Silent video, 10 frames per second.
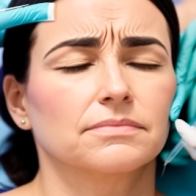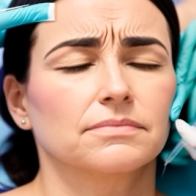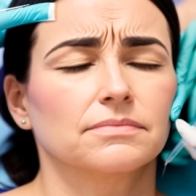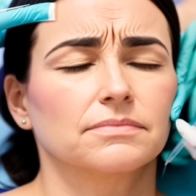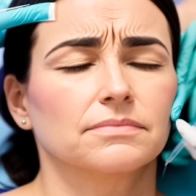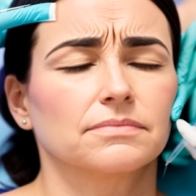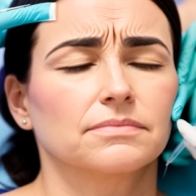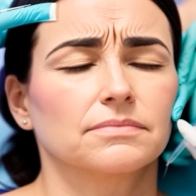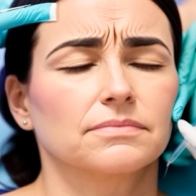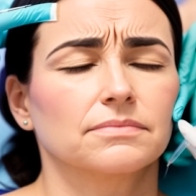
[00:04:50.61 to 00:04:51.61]

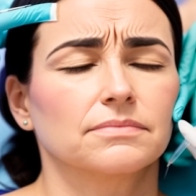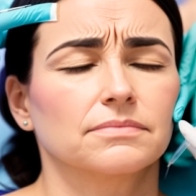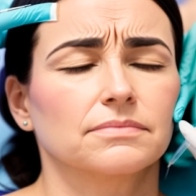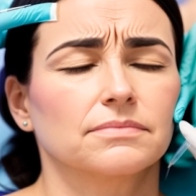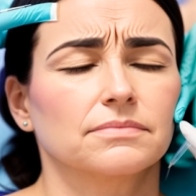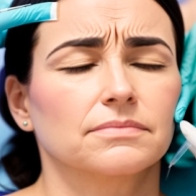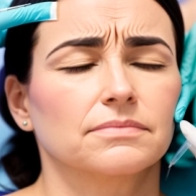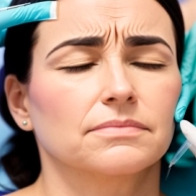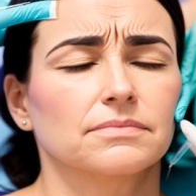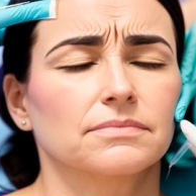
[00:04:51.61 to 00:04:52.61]

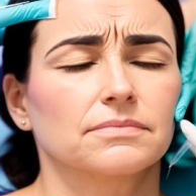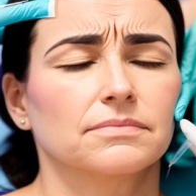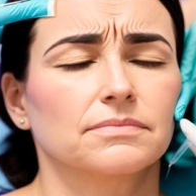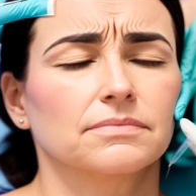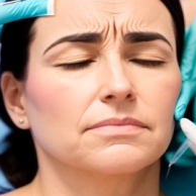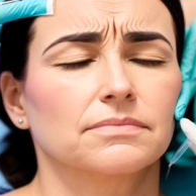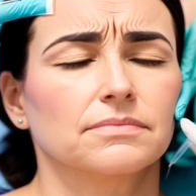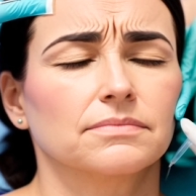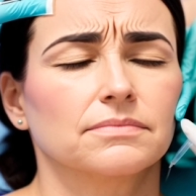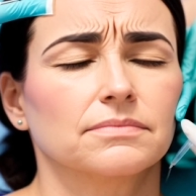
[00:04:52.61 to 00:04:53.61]

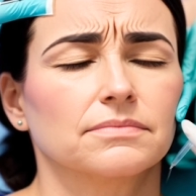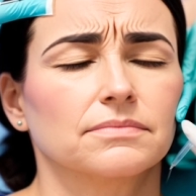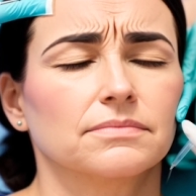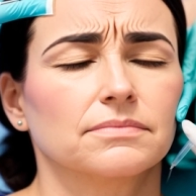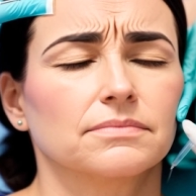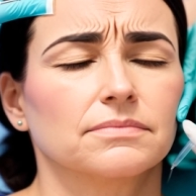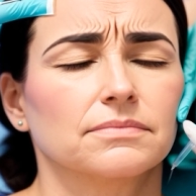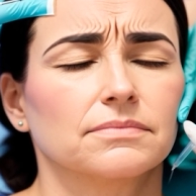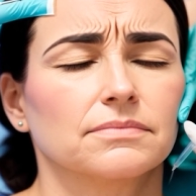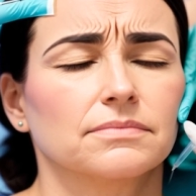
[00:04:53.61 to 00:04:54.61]

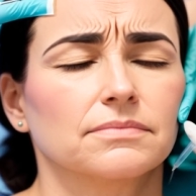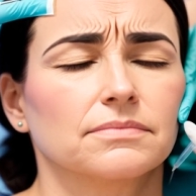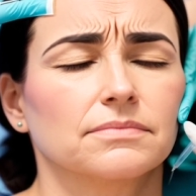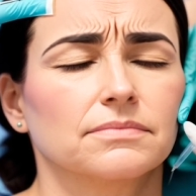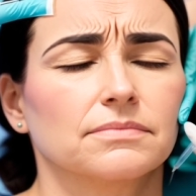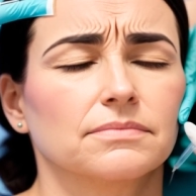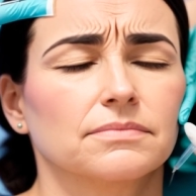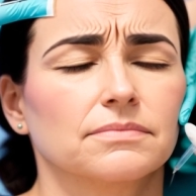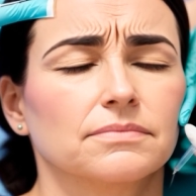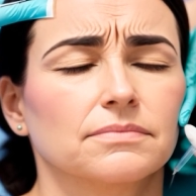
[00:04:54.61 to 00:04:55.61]

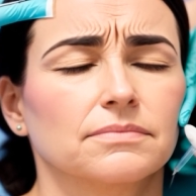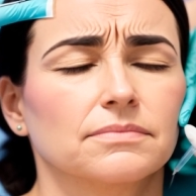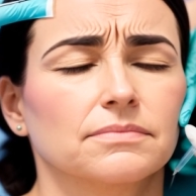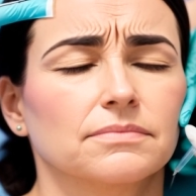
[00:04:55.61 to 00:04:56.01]
(no one is talking)